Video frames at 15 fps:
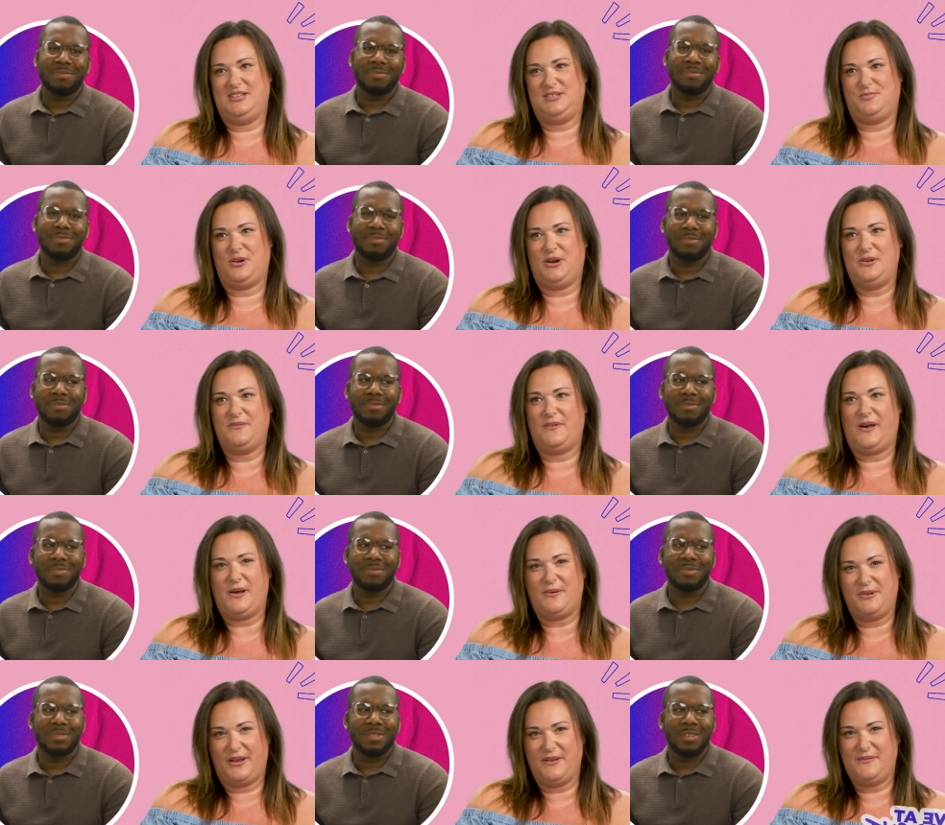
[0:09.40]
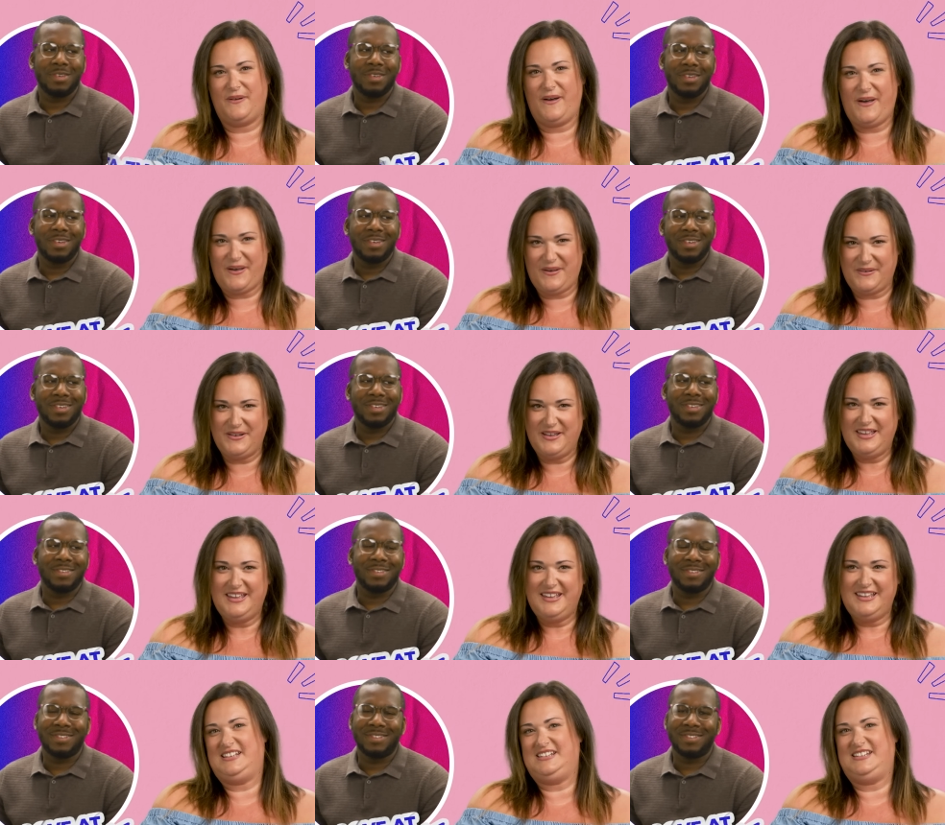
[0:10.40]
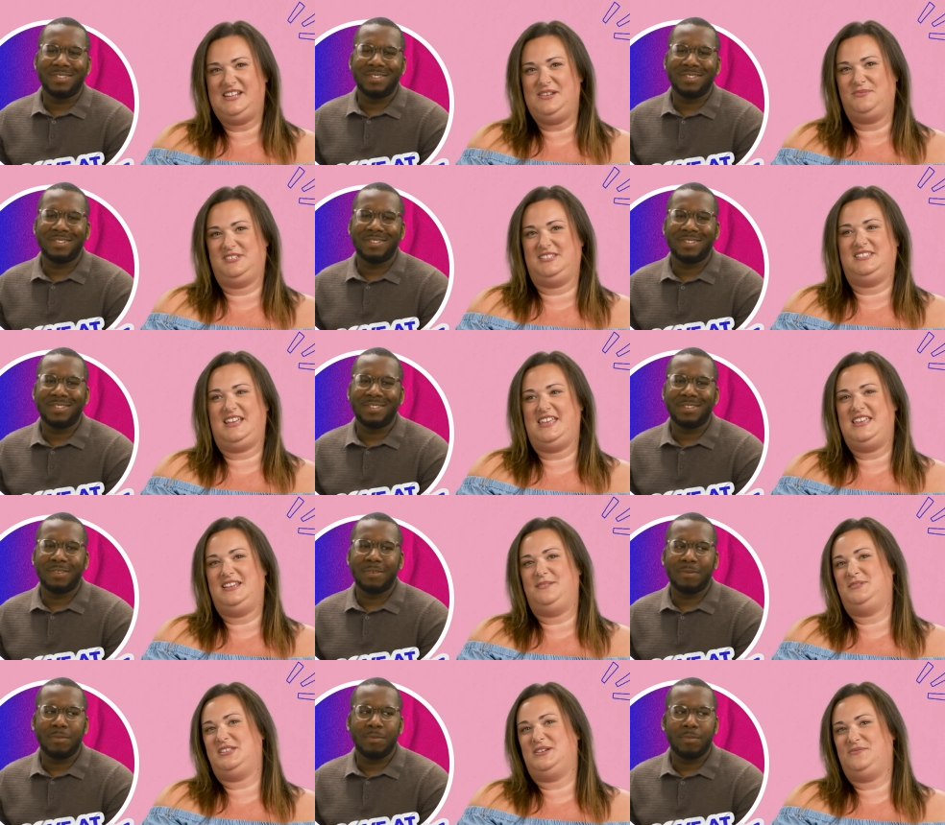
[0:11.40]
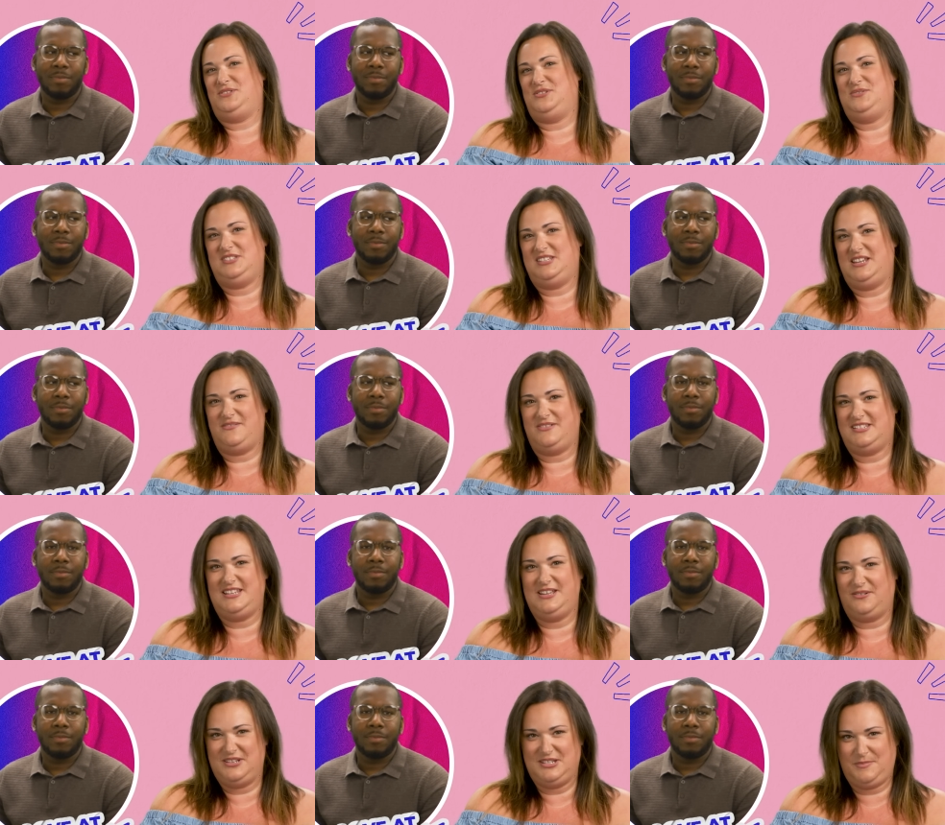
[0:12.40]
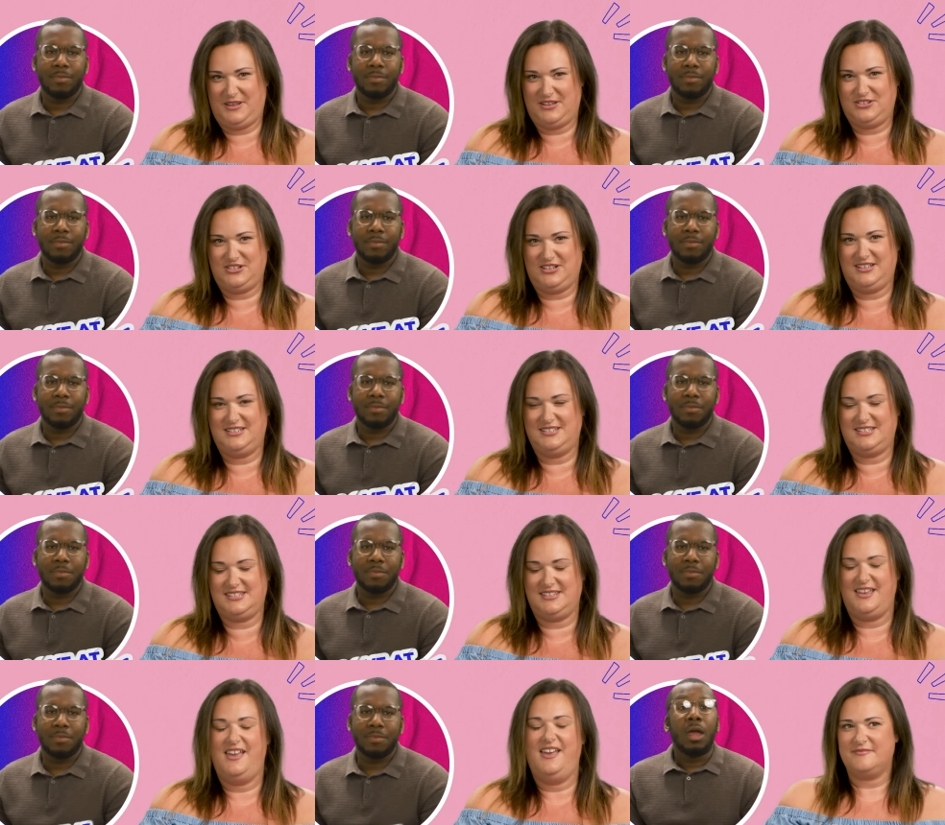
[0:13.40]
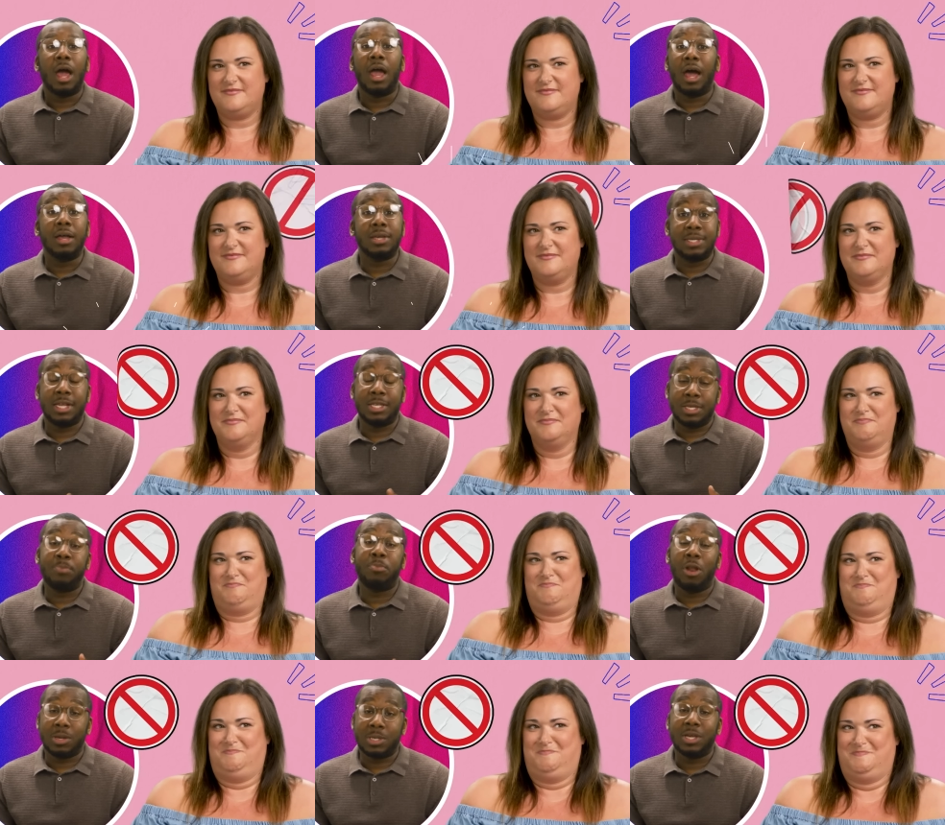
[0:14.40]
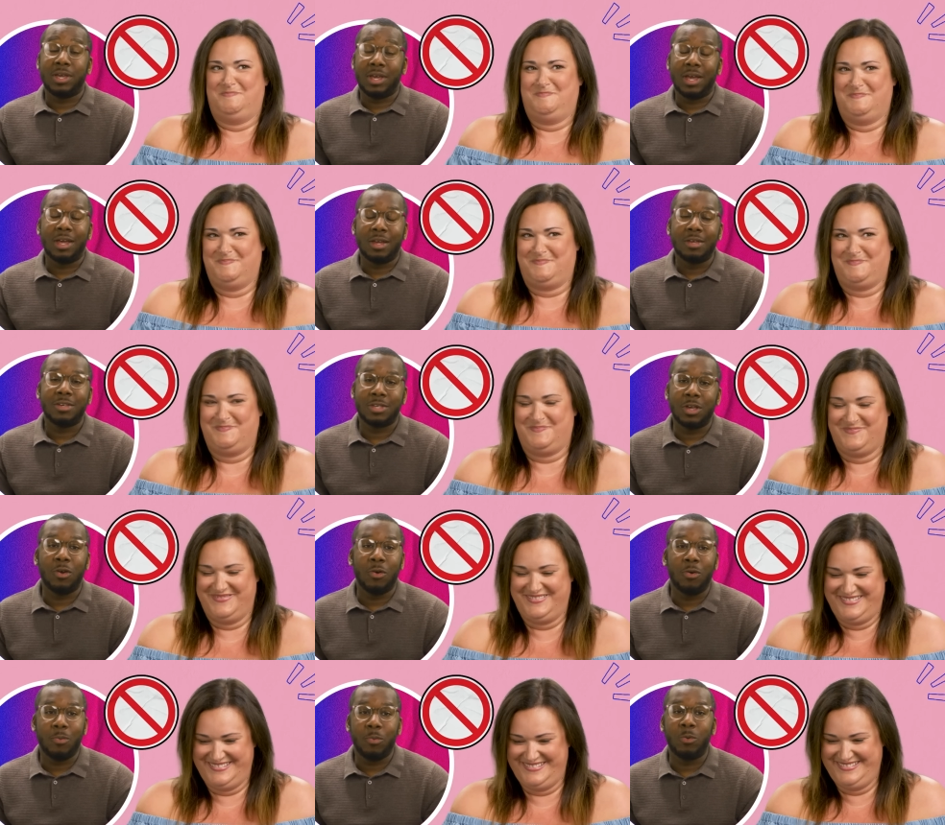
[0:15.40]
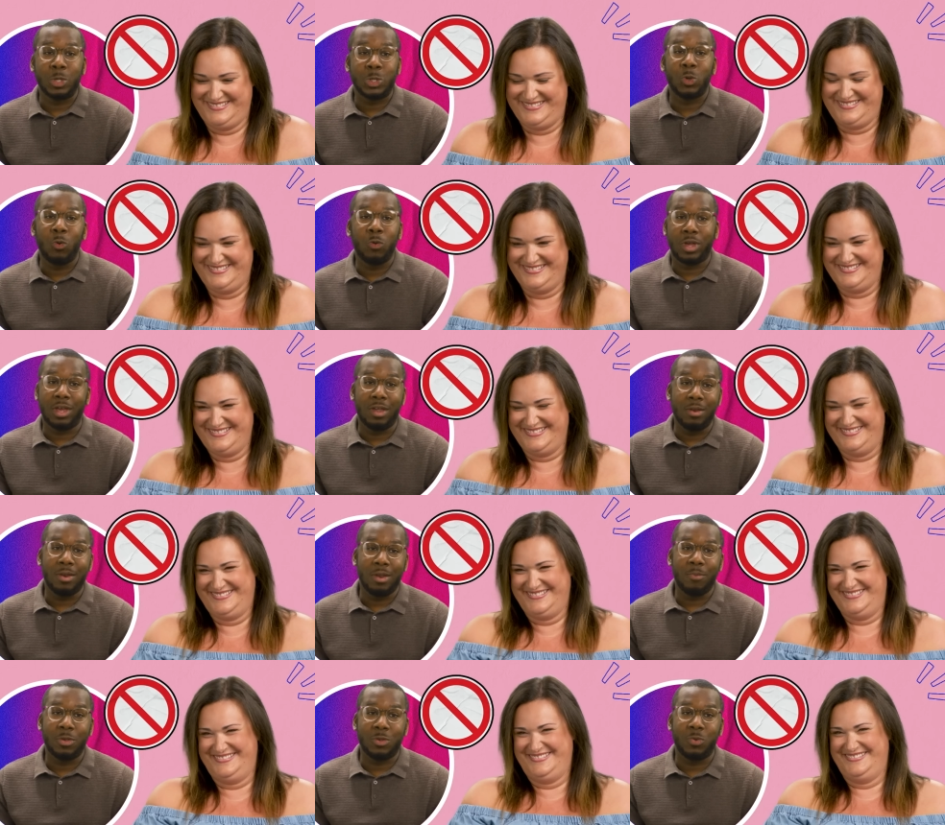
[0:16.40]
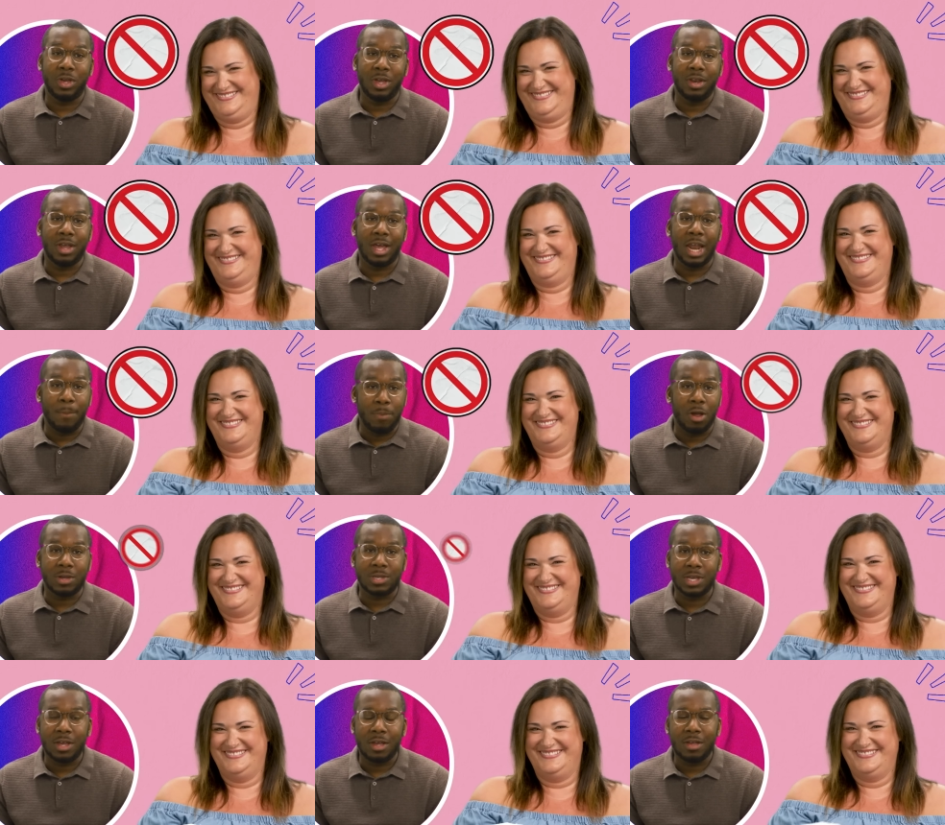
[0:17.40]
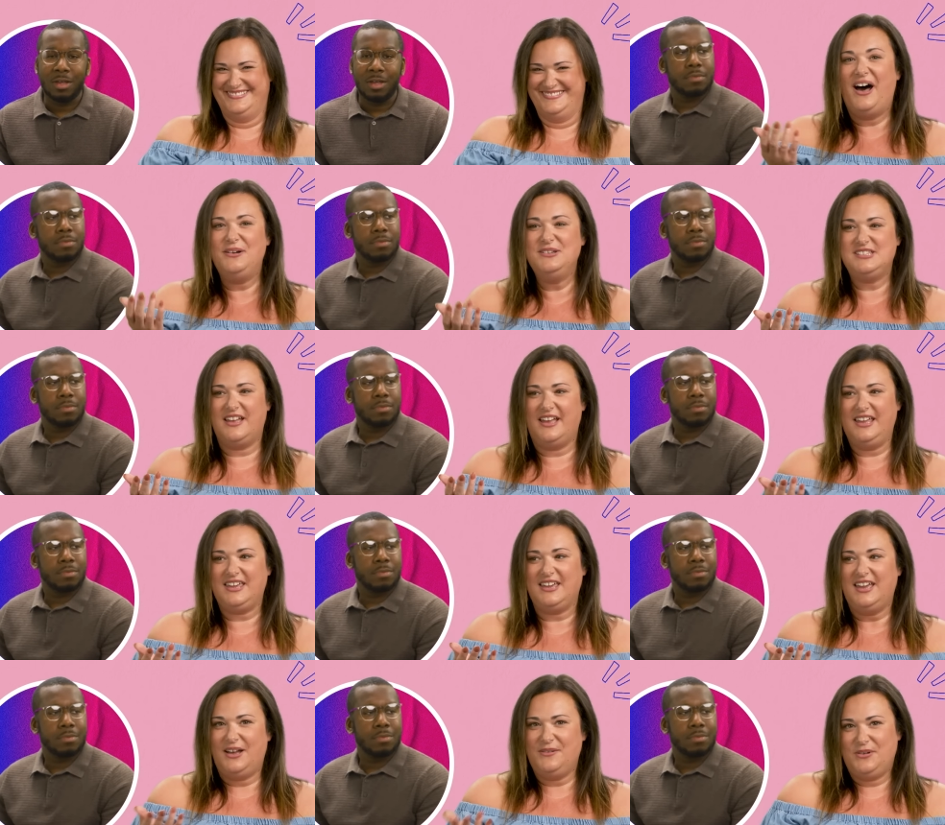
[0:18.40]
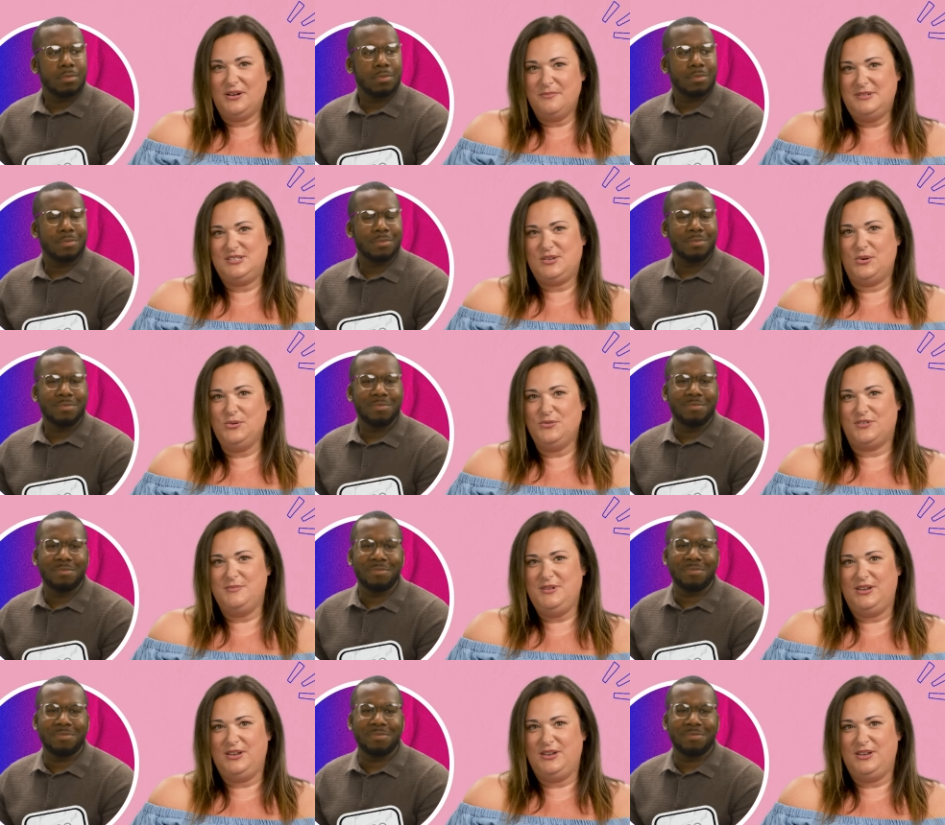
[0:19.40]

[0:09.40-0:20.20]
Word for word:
Speaker 1: his profile and I thought, oh, he wasn't taking himself too seriously on his pictures.
Speaker 2: I accidentally blocked her, yeah. So we was talking in between and I blocked her.
Speaker 1: I was like, I've got a missed call from